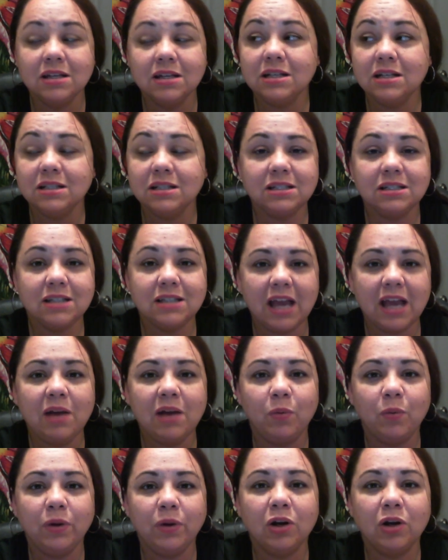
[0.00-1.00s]
Today
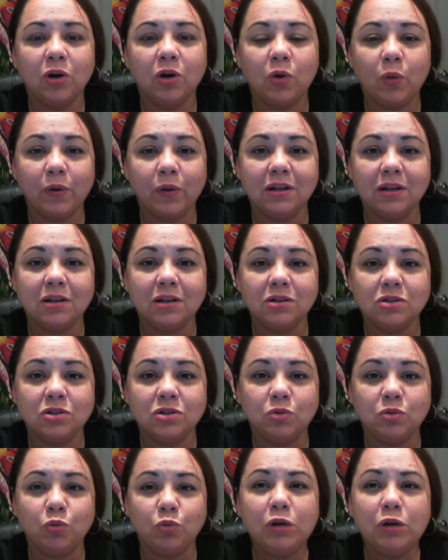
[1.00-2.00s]
we are going
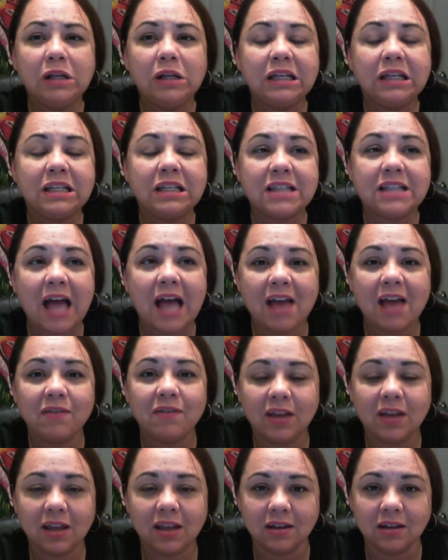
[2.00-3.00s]
to really dive
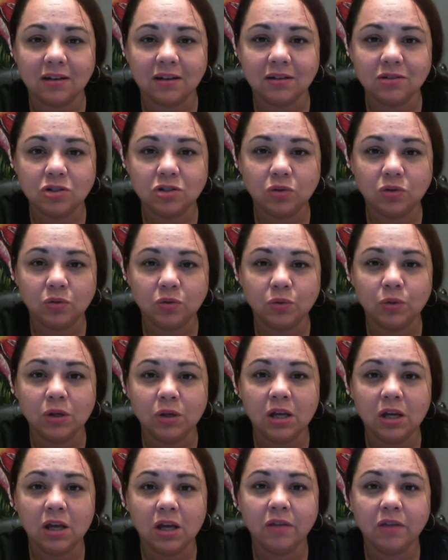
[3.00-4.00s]
into
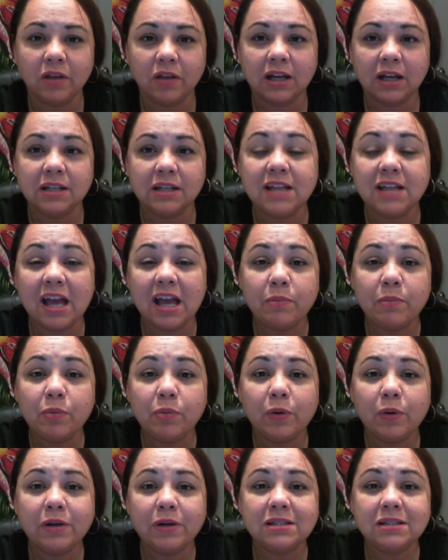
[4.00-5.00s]
the
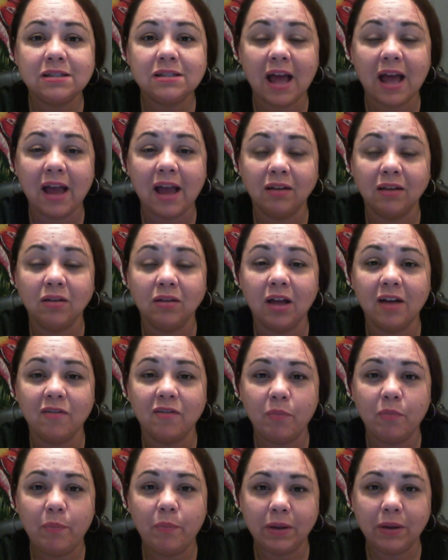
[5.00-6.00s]
contemporary style of
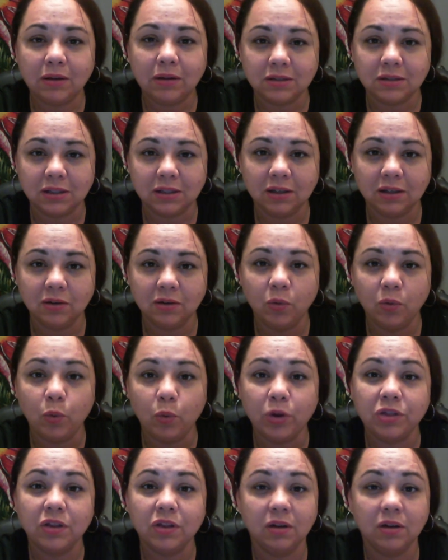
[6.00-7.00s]
building
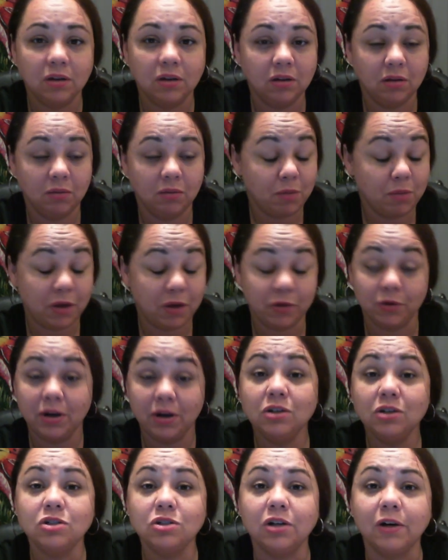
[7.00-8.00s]
with Mother
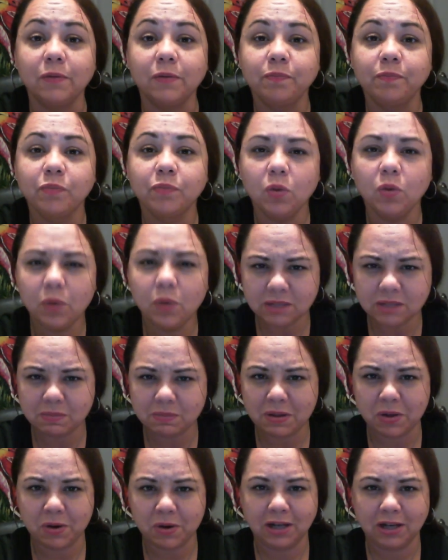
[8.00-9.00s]
Nature. What is
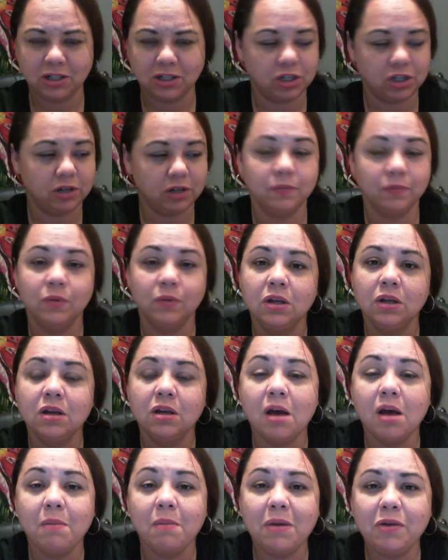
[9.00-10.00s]
Mother Nature?
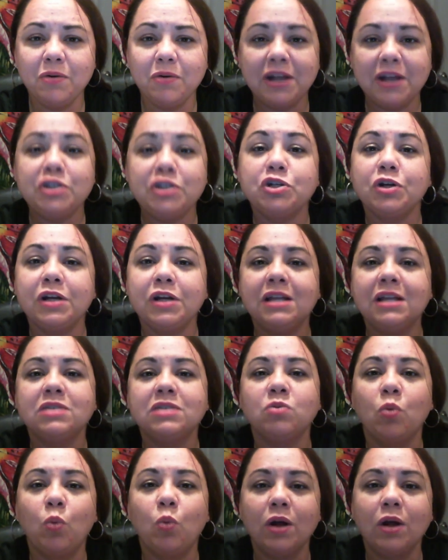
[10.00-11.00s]
Mother Nature is
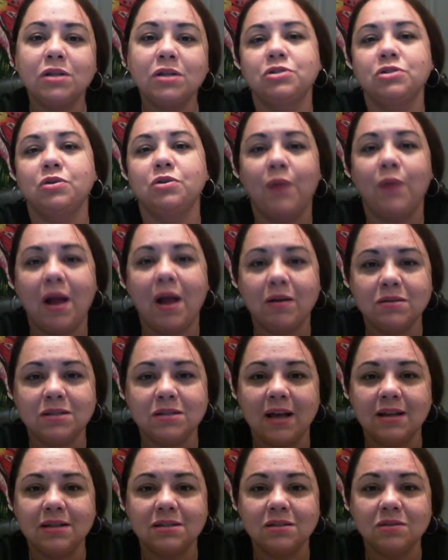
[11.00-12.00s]
what surrounds
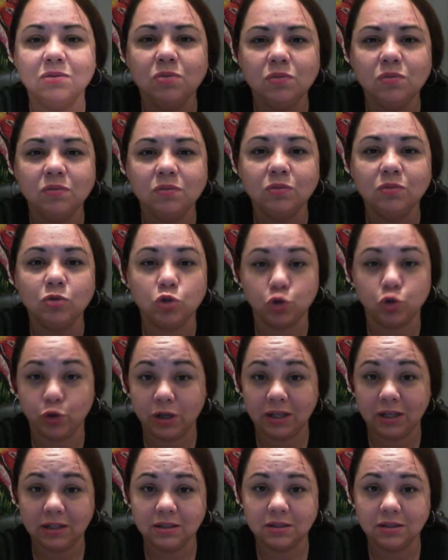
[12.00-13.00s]
us.
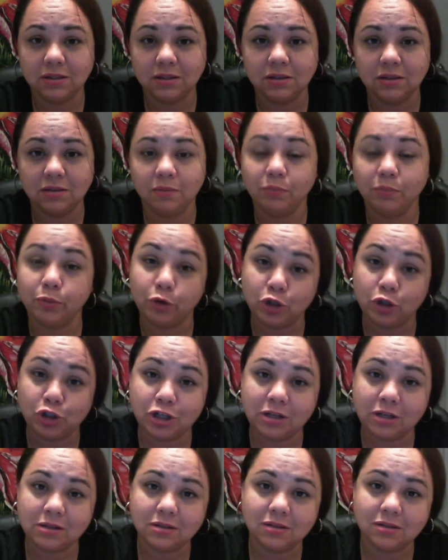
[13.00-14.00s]
Trees,
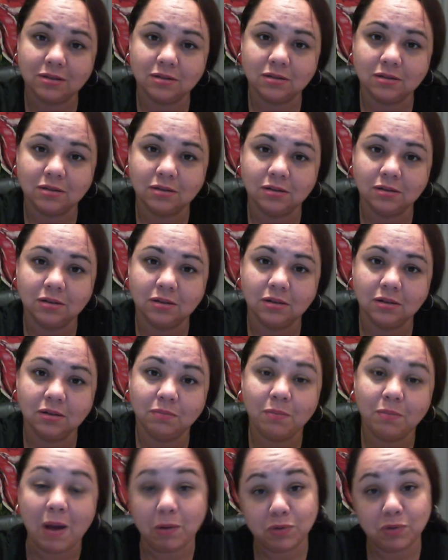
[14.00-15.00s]
bushes,
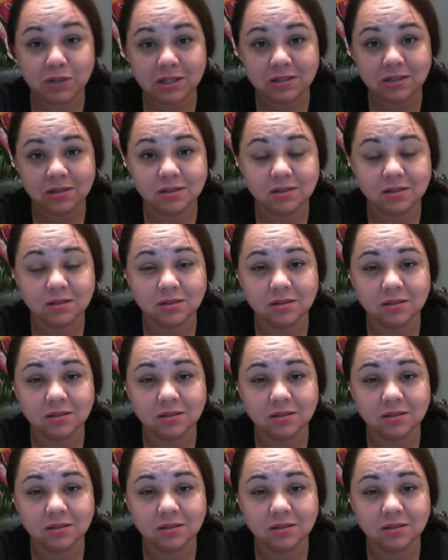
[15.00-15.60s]
mountains.